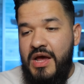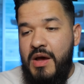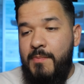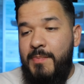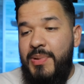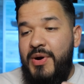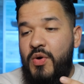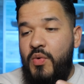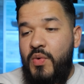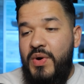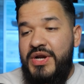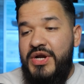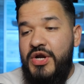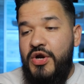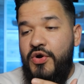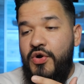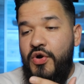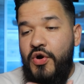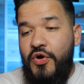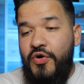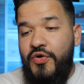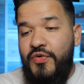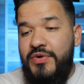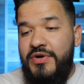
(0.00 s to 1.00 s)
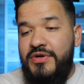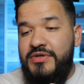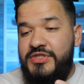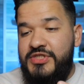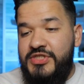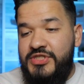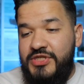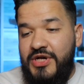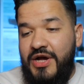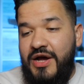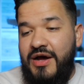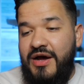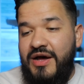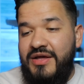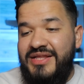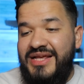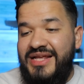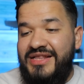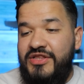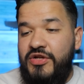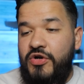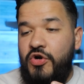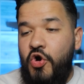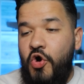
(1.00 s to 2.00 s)
But when her owners saw
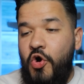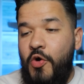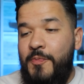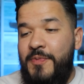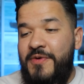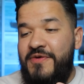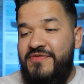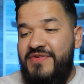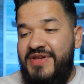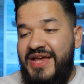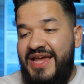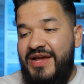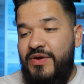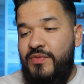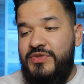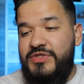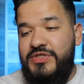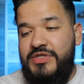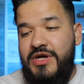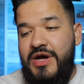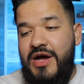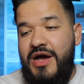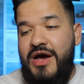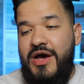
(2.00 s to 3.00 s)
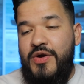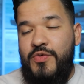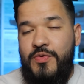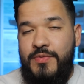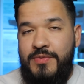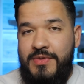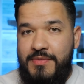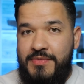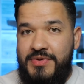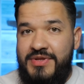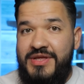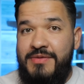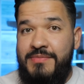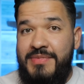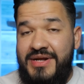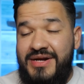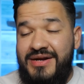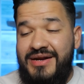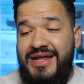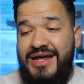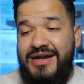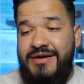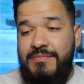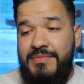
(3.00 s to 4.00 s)
that their hope of gain was gone, remember they made
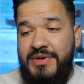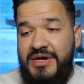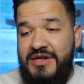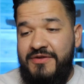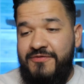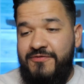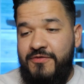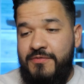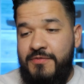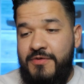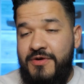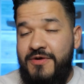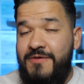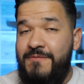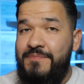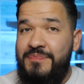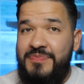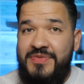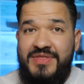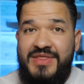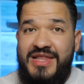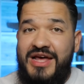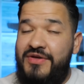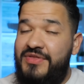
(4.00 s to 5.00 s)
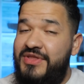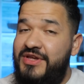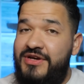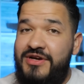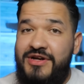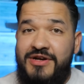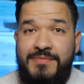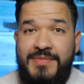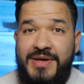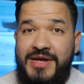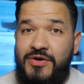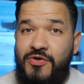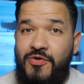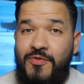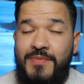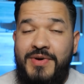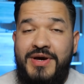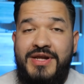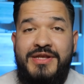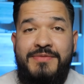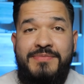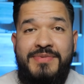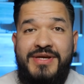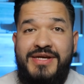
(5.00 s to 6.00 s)
a lot of money from her. Now they couldn't make no
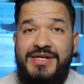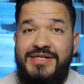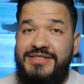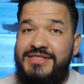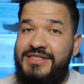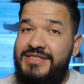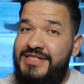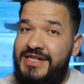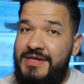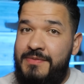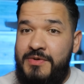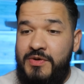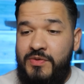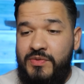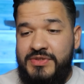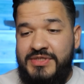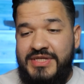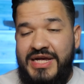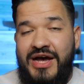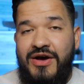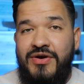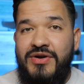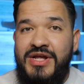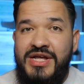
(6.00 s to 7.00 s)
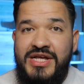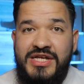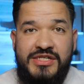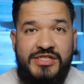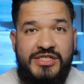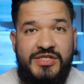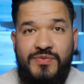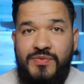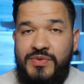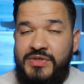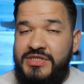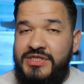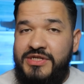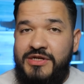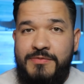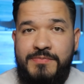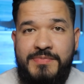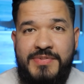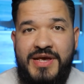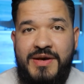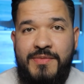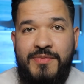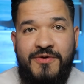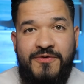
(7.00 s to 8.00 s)
money because the demon was out. She wasn't going
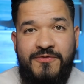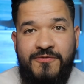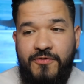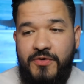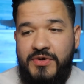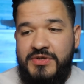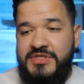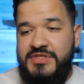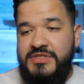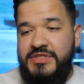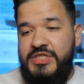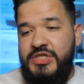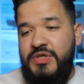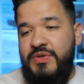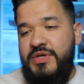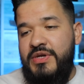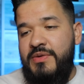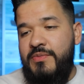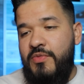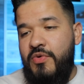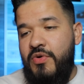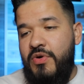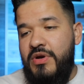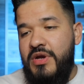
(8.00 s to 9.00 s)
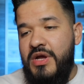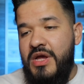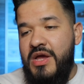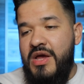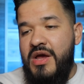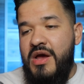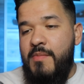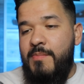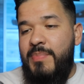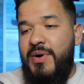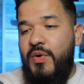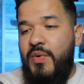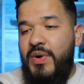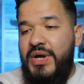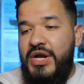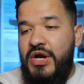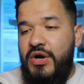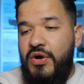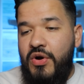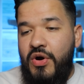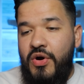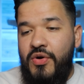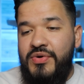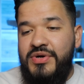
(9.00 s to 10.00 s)
to be able to fortune tell anymore. But when
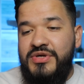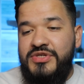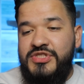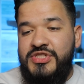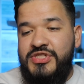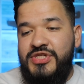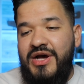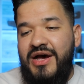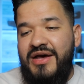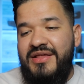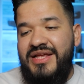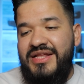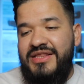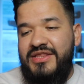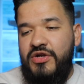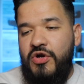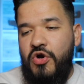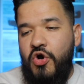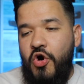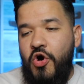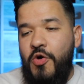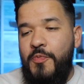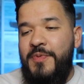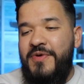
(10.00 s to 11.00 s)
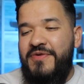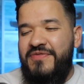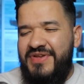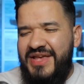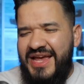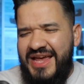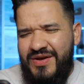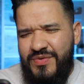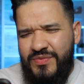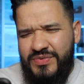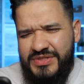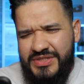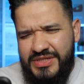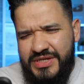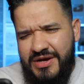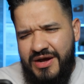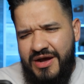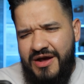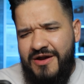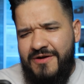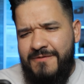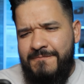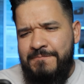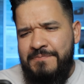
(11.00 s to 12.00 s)
her owners saw that their hope of gain was
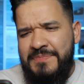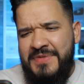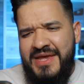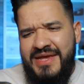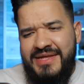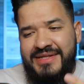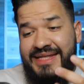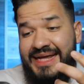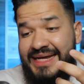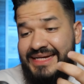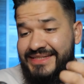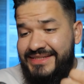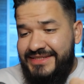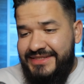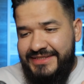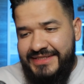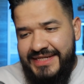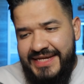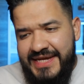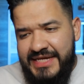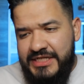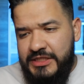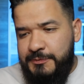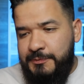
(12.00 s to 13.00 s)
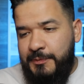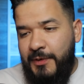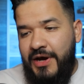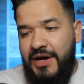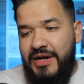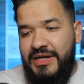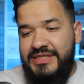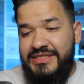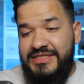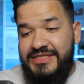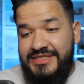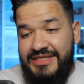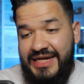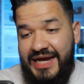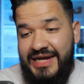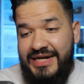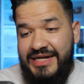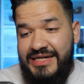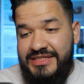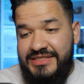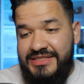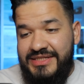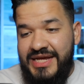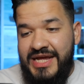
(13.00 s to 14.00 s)
gone, they seized Paul and
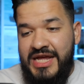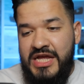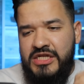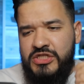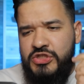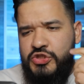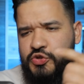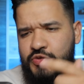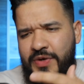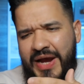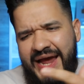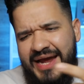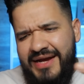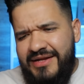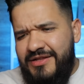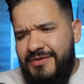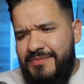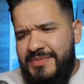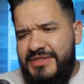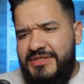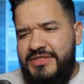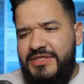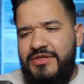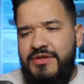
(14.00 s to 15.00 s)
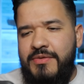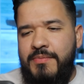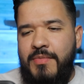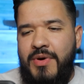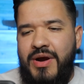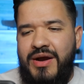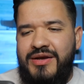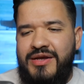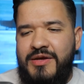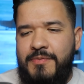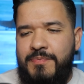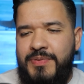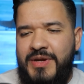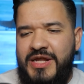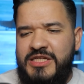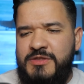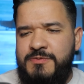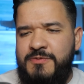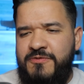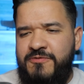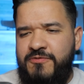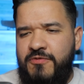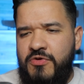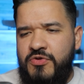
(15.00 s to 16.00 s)
Silas, dragged them into the marketplace
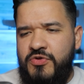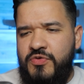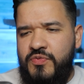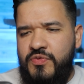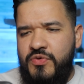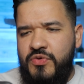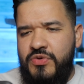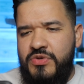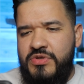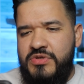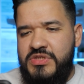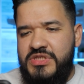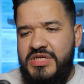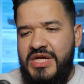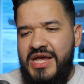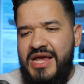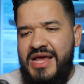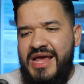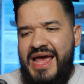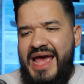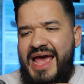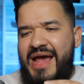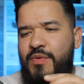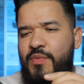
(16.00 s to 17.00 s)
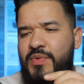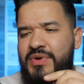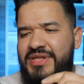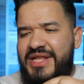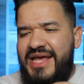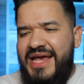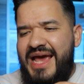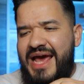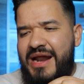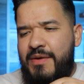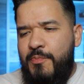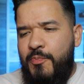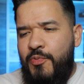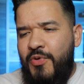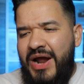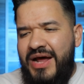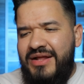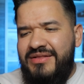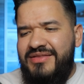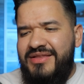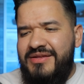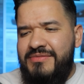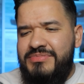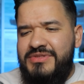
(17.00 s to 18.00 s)
before the rulers, and when they had
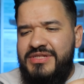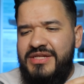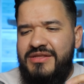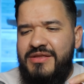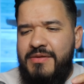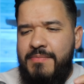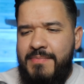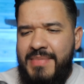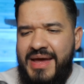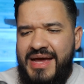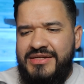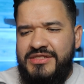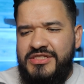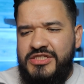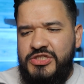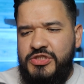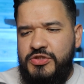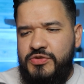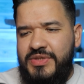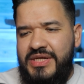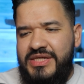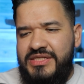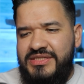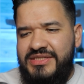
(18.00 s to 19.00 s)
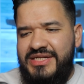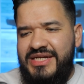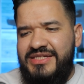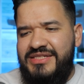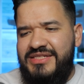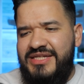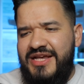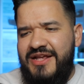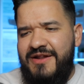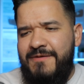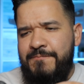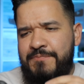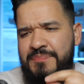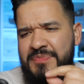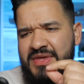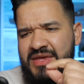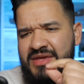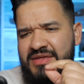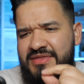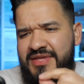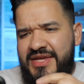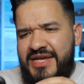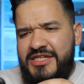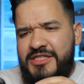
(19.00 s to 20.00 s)
brought them to the magistrates, they said,
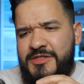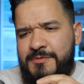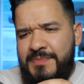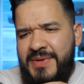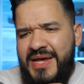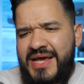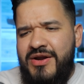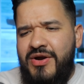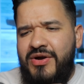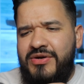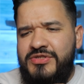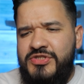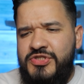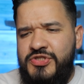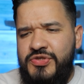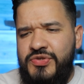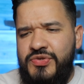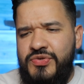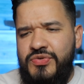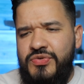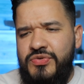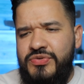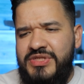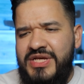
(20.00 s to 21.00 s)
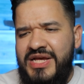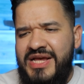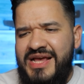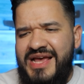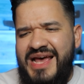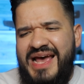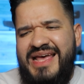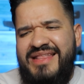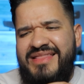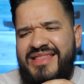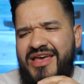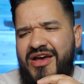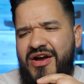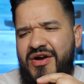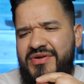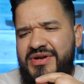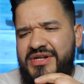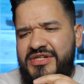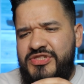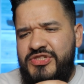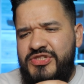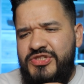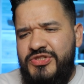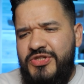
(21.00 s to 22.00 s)
These men are Jews, and they are
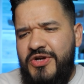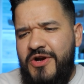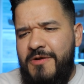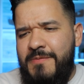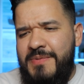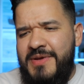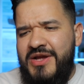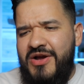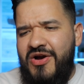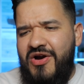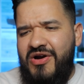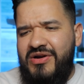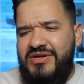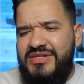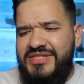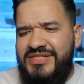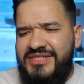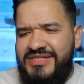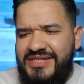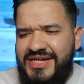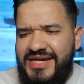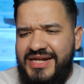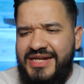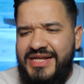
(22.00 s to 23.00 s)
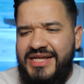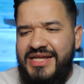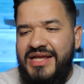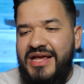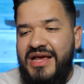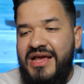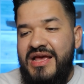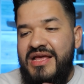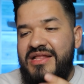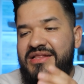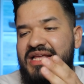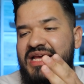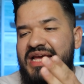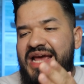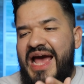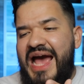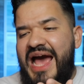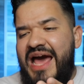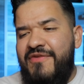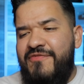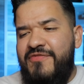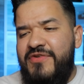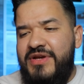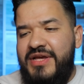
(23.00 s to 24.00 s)
disturbing our city. They
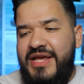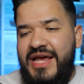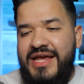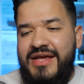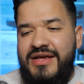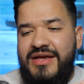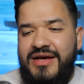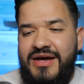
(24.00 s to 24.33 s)
advocate